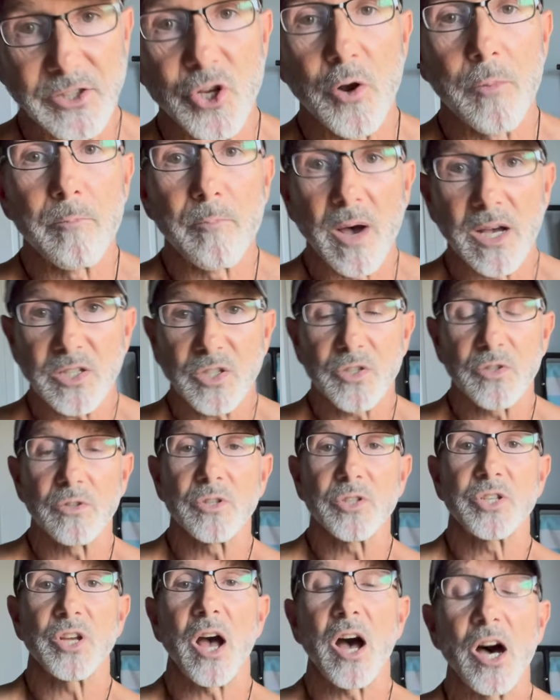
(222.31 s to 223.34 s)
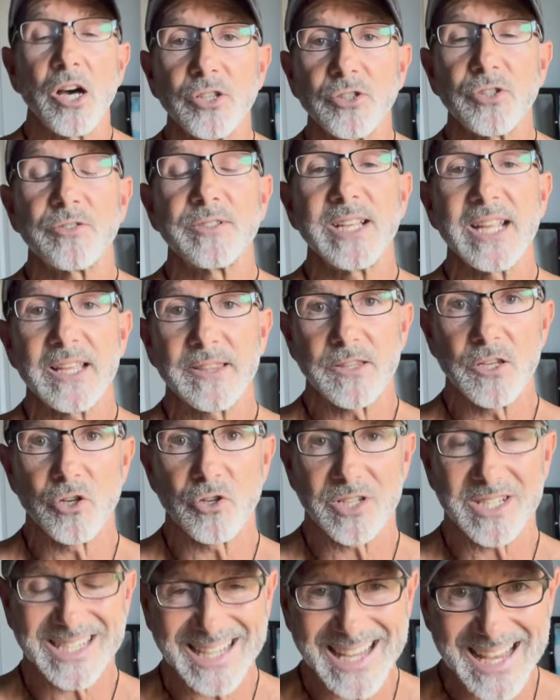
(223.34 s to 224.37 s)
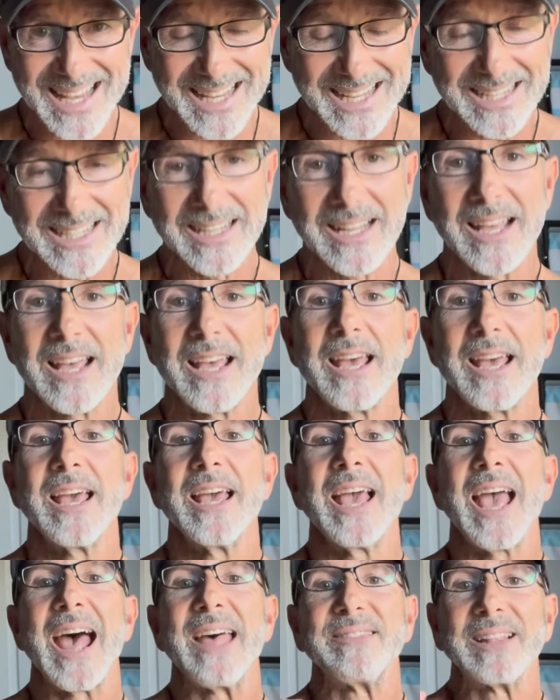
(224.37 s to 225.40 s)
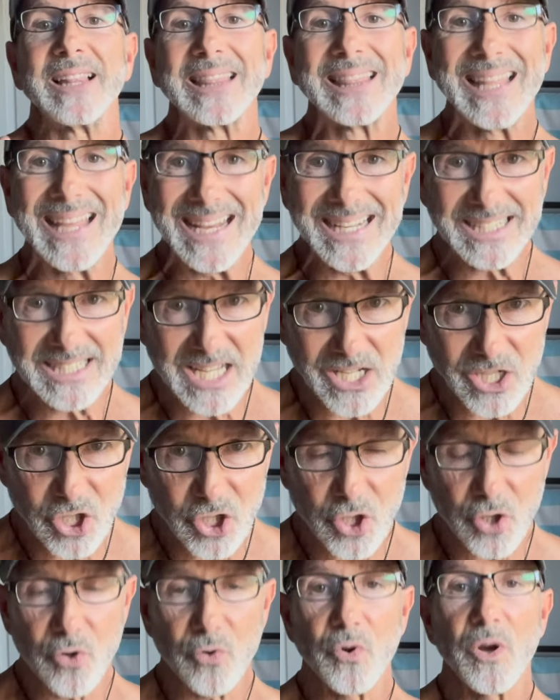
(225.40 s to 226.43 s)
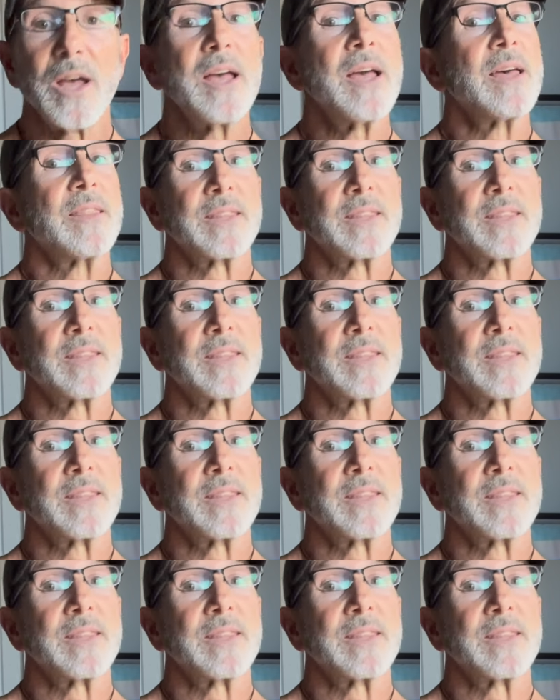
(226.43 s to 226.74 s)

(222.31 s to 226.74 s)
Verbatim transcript: Your muscles underneath your skin and the lean tissue,